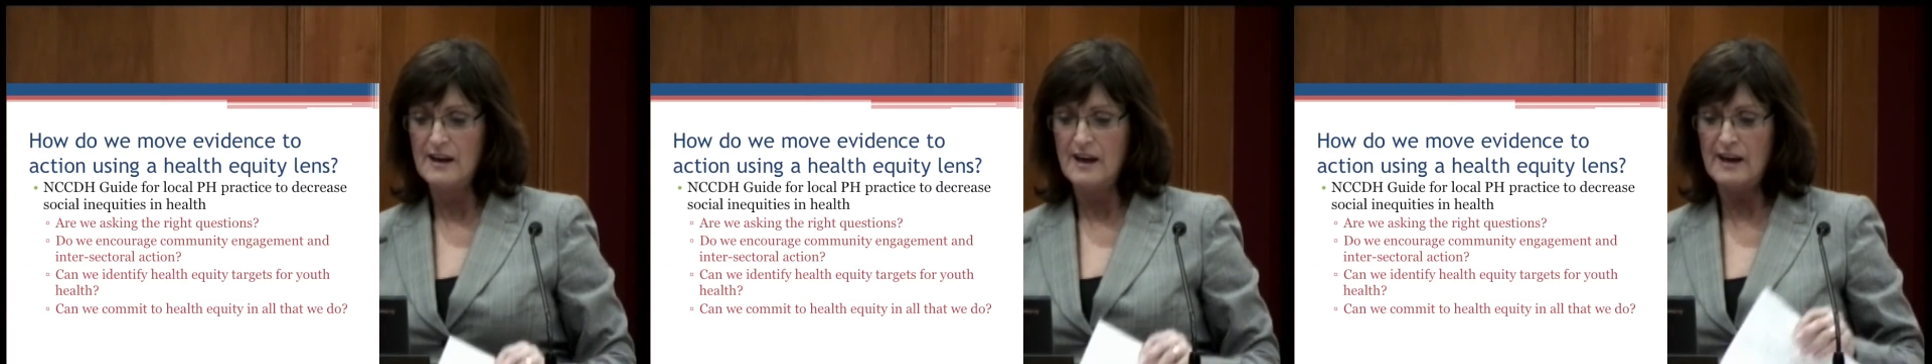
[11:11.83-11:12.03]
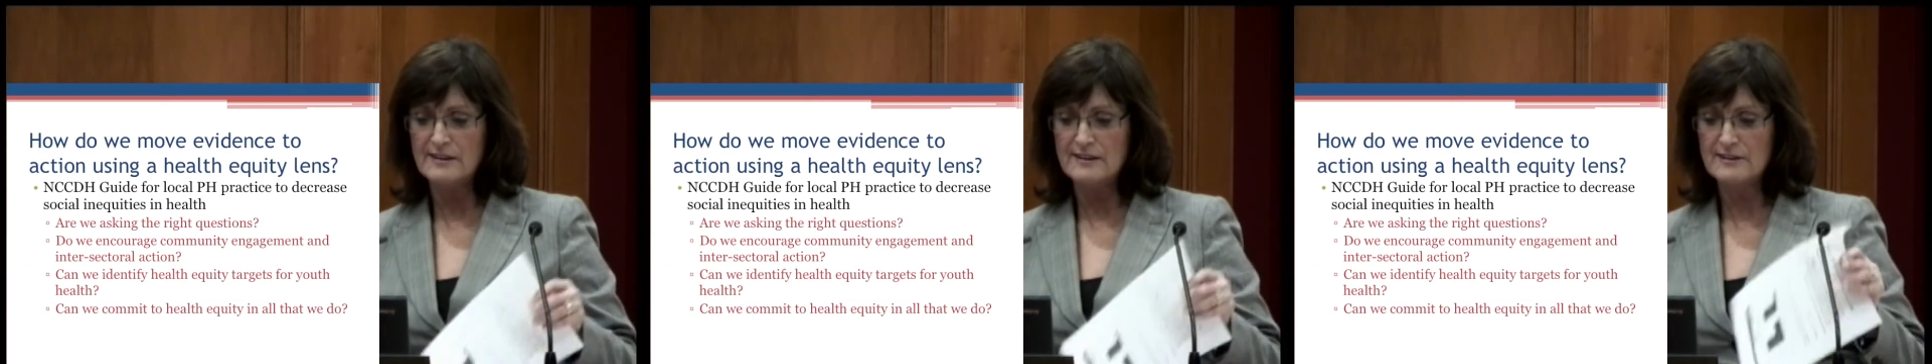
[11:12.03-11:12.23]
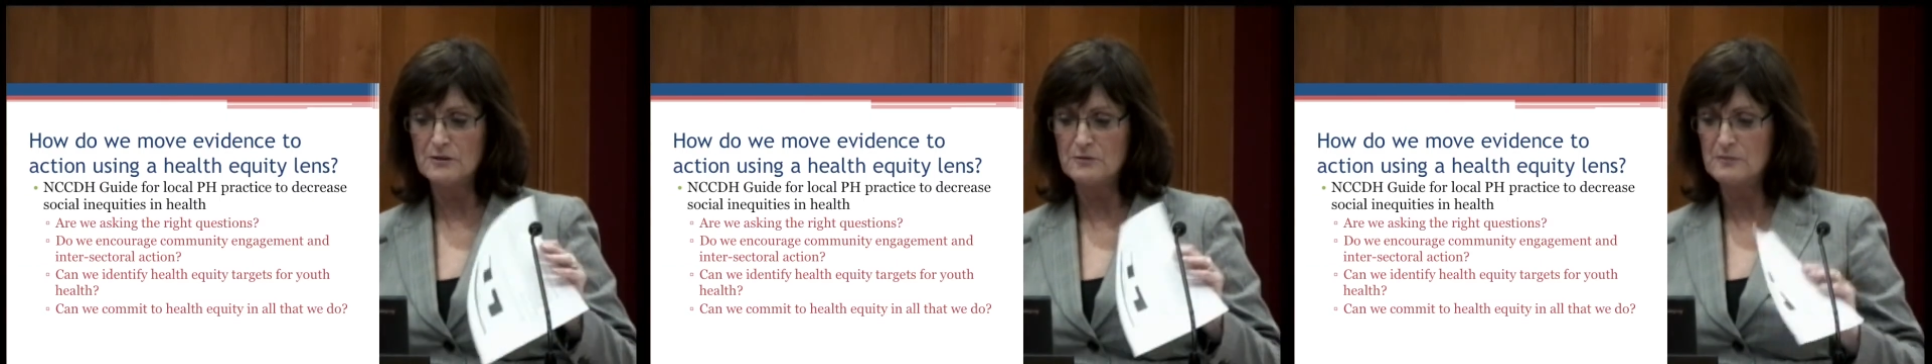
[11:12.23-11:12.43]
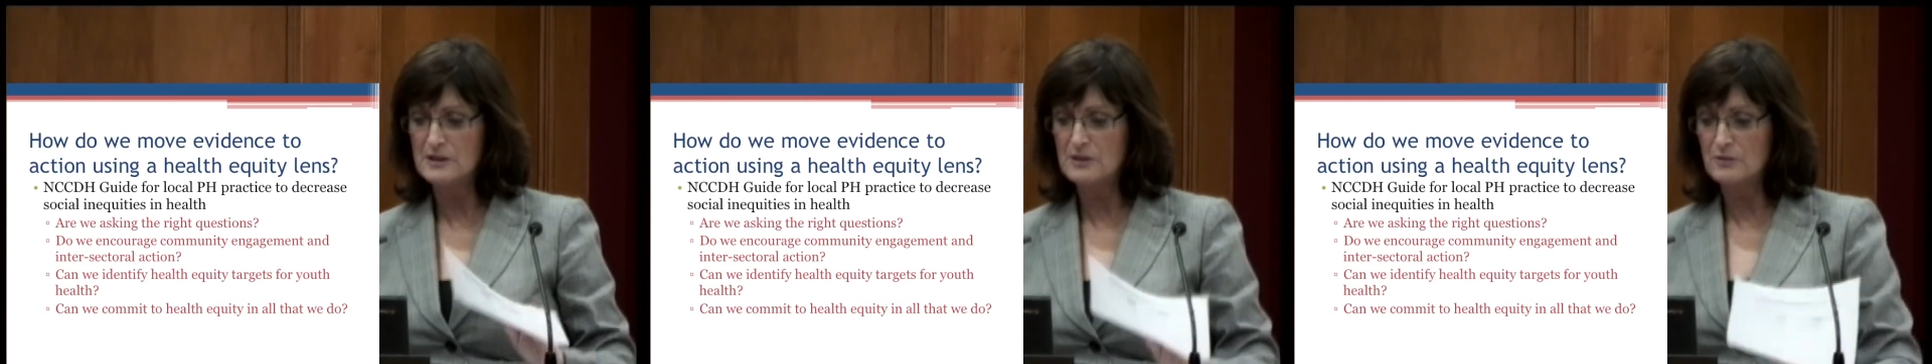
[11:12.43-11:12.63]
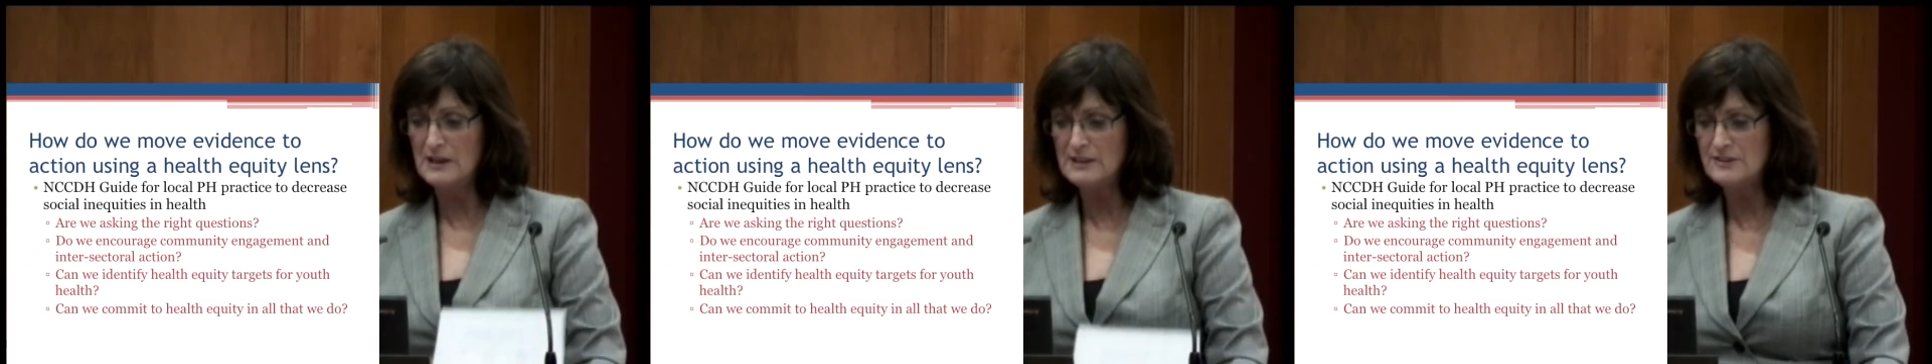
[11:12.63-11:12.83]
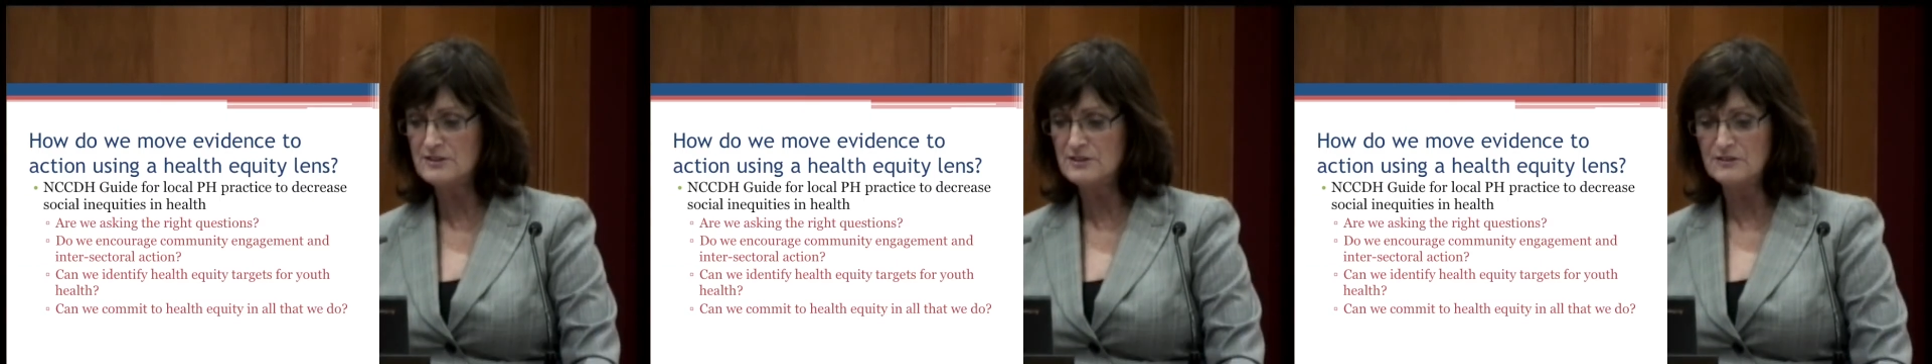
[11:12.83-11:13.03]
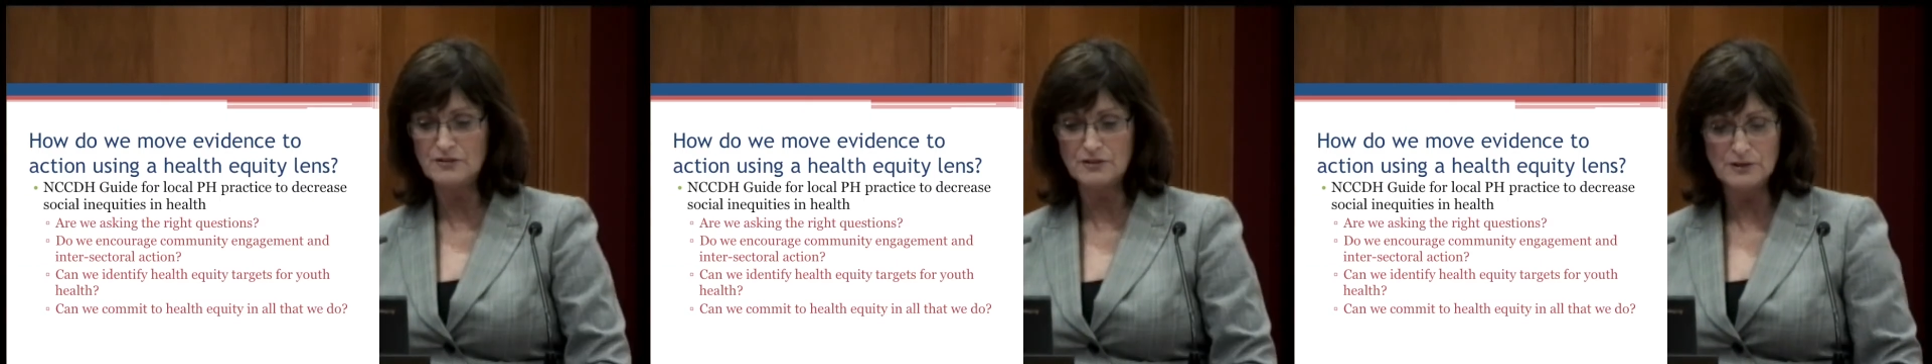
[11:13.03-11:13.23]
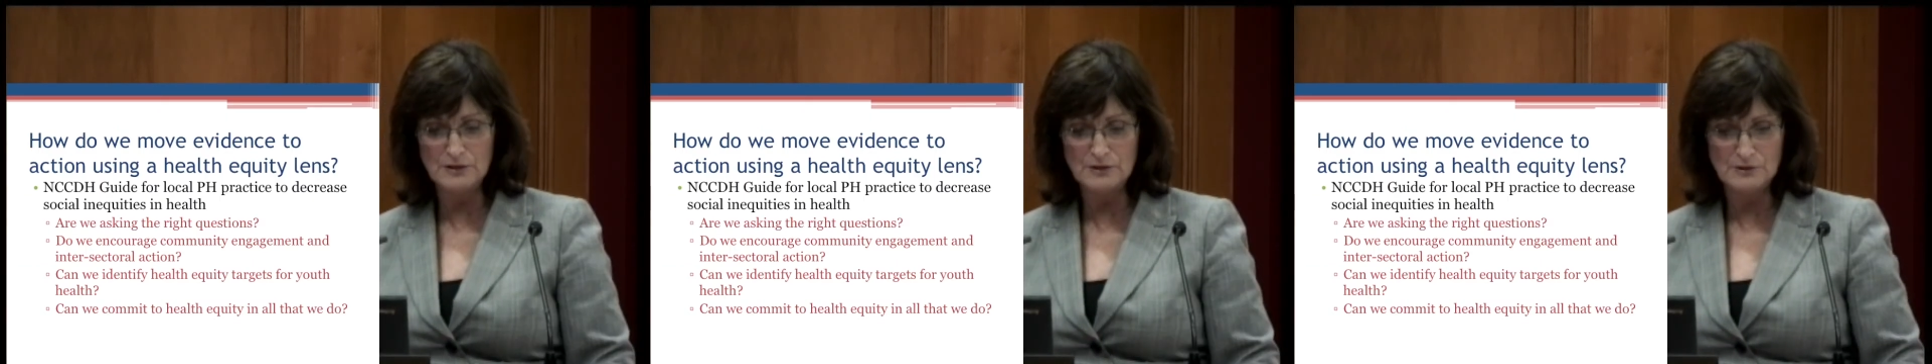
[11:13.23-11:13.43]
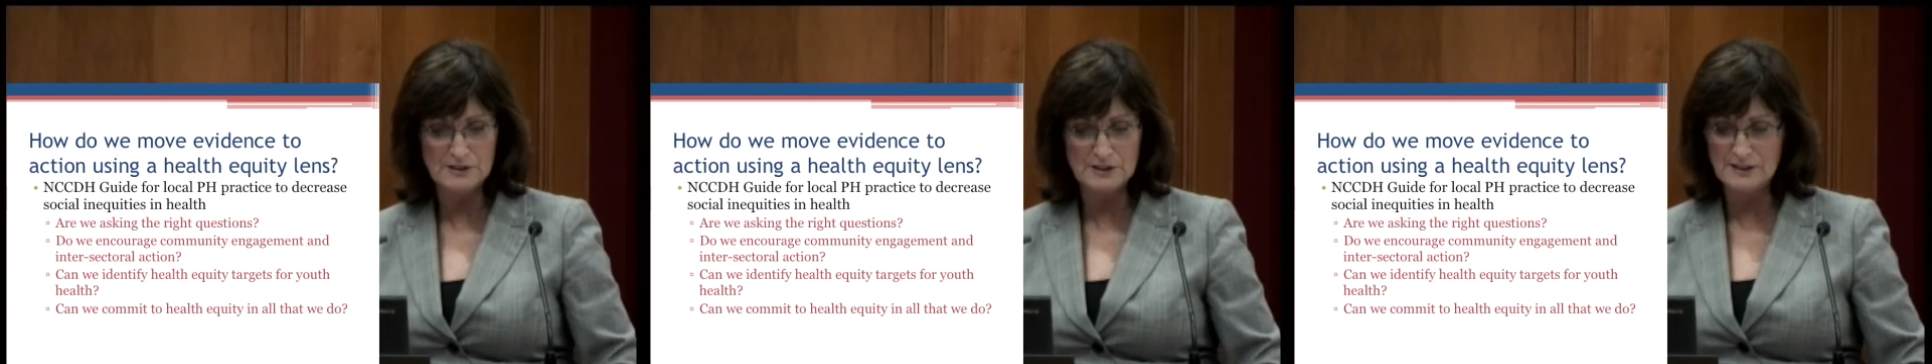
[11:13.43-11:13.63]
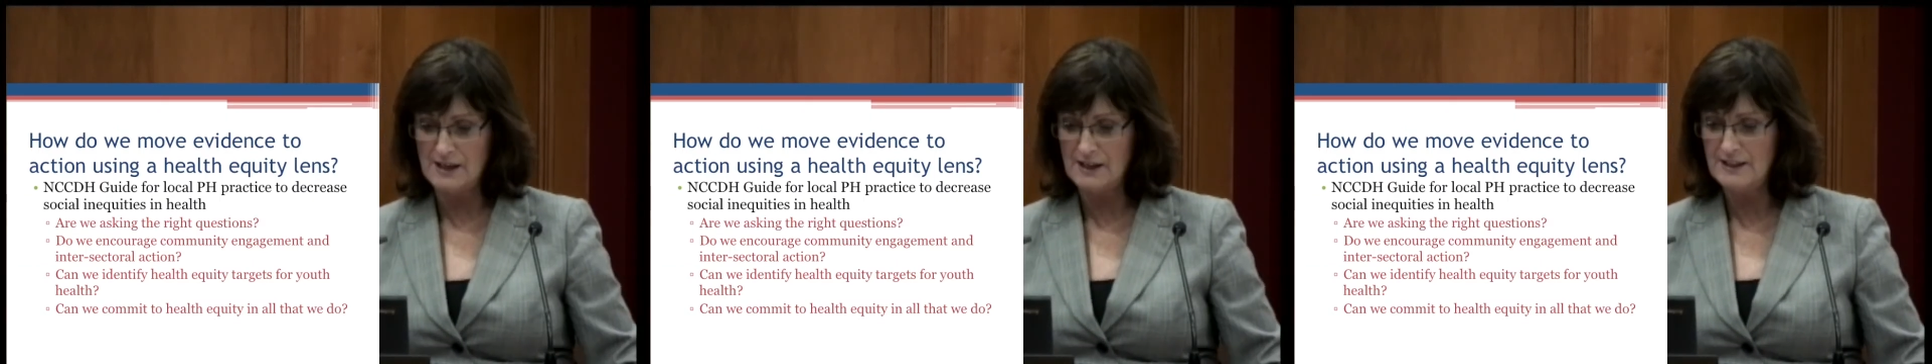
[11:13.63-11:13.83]
And so my question for you
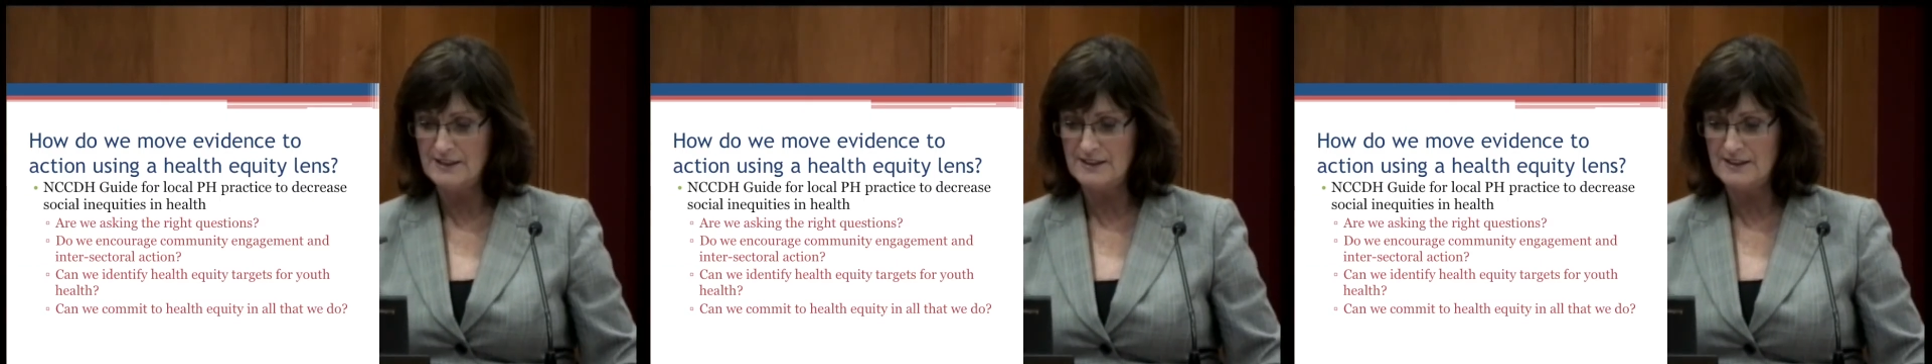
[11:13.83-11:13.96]
tonight